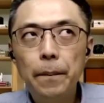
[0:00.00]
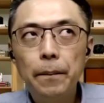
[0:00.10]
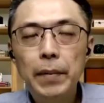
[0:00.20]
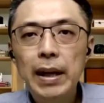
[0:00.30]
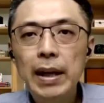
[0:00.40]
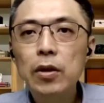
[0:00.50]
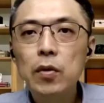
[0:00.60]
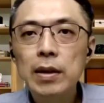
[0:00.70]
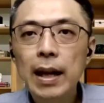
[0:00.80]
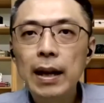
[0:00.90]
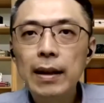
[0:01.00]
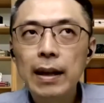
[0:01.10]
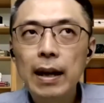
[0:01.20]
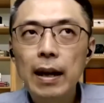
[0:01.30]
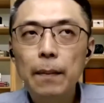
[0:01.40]
Meaning to say
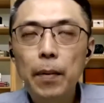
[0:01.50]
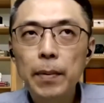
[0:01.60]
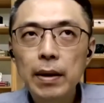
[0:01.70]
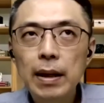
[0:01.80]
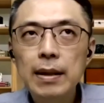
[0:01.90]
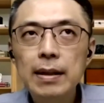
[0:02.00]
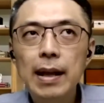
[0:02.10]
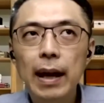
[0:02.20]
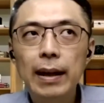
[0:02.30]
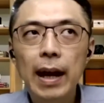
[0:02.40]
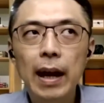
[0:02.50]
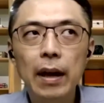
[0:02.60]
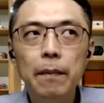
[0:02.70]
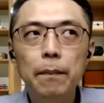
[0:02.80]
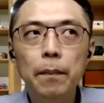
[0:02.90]
the properties that
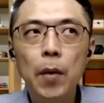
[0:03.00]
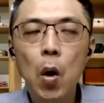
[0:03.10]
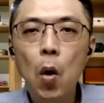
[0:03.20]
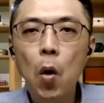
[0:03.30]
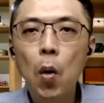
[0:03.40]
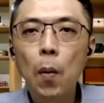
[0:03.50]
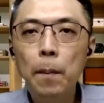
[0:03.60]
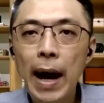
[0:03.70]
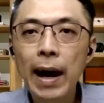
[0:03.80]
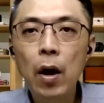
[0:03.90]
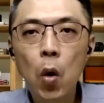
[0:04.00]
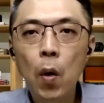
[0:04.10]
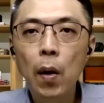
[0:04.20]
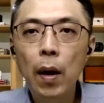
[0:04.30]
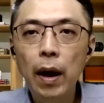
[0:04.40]
can buy and
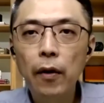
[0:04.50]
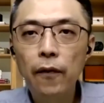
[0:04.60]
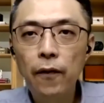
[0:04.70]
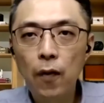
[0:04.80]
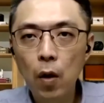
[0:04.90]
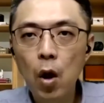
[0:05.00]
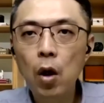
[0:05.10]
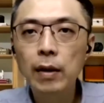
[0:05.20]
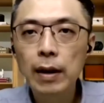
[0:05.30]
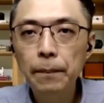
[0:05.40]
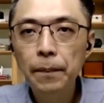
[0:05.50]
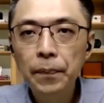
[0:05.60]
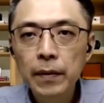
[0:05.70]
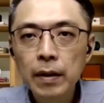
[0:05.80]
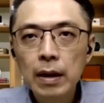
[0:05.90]
hold for long term,
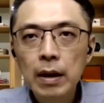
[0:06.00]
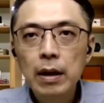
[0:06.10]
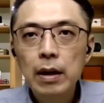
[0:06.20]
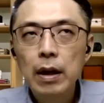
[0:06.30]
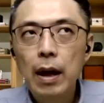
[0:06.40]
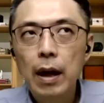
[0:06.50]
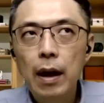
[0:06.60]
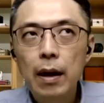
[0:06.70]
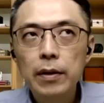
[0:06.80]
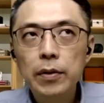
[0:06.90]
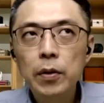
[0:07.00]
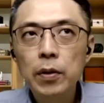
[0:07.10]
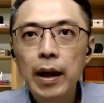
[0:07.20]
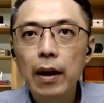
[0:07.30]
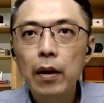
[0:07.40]
so
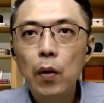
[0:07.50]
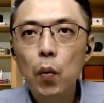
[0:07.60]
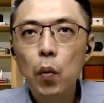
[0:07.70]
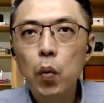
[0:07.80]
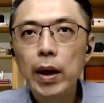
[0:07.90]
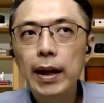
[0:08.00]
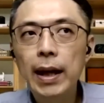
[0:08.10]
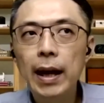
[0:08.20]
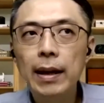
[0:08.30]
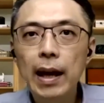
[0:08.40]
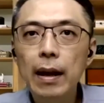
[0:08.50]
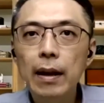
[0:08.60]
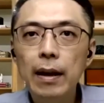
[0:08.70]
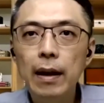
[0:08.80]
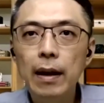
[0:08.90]
that we can get
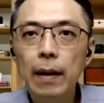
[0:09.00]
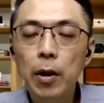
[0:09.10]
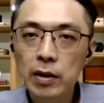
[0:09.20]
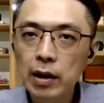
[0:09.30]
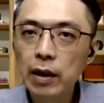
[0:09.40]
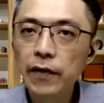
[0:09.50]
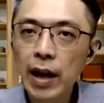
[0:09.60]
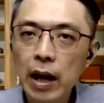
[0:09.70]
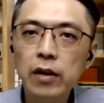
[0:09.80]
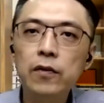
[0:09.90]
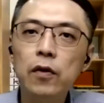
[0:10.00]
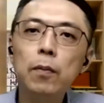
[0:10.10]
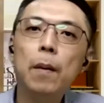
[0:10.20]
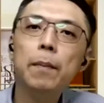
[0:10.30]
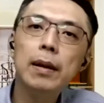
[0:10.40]
positive cash flow
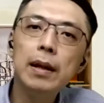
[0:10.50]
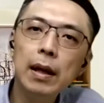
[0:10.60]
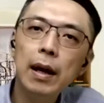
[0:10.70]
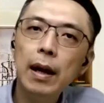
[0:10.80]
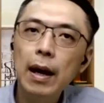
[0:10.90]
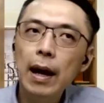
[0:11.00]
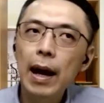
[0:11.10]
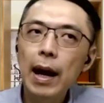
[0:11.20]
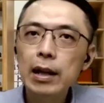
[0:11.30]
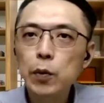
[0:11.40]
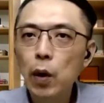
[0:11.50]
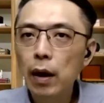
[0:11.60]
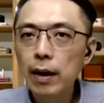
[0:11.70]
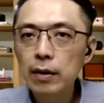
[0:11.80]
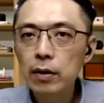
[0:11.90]
property as well
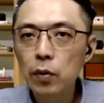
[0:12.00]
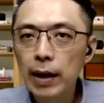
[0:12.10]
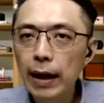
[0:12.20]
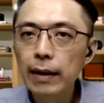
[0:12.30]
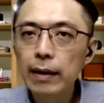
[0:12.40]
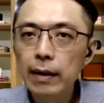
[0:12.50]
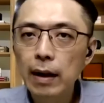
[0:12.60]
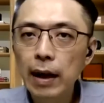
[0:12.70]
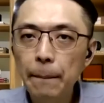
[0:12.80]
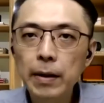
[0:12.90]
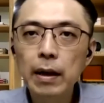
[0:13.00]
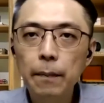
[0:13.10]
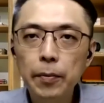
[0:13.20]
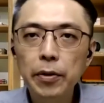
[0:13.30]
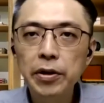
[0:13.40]
as to get capital
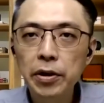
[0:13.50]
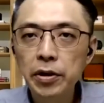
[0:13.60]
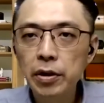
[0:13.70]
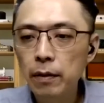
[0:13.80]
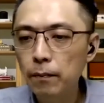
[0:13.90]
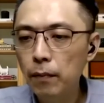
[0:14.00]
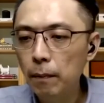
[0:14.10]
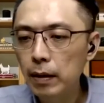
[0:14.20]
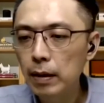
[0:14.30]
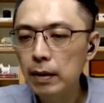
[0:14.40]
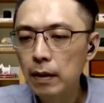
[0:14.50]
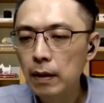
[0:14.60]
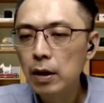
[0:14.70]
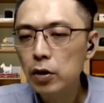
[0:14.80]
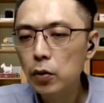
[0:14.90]
appreciation properties.
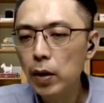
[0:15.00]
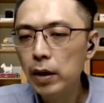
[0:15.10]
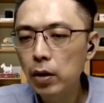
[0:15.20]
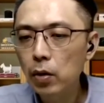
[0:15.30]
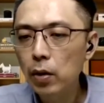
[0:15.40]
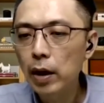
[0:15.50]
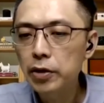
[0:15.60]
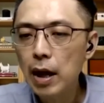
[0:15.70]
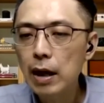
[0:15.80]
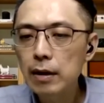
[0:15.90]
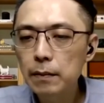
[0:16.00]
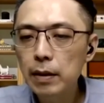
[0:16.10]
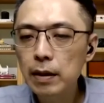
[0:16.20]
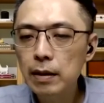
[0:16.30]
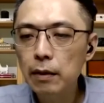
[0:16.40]
So when Neil actually asked
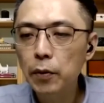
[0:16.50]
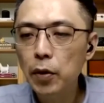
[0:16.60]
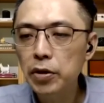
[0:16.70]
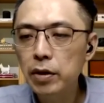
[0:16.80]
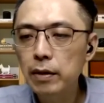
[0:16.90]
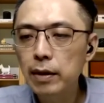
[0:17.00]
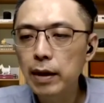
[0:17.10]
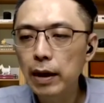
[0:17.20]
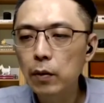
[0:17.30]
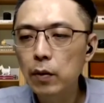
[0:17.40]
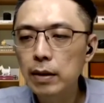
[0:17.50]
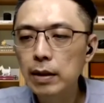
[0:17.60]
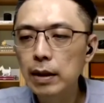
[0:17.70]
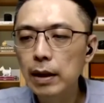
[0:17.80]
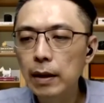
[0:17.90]
me some of the questions that he was
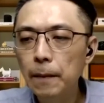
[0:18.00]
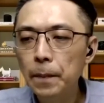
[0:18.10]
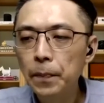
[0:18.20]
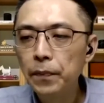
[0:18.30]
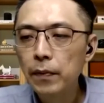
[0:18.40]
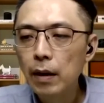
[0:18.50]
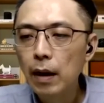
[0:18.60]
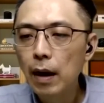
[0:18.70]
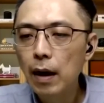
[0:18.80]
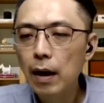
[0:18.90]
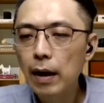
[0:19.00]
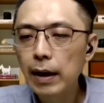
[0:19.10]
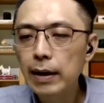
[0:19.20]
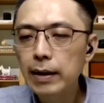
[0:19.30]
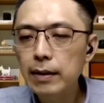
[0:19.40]
seeing, I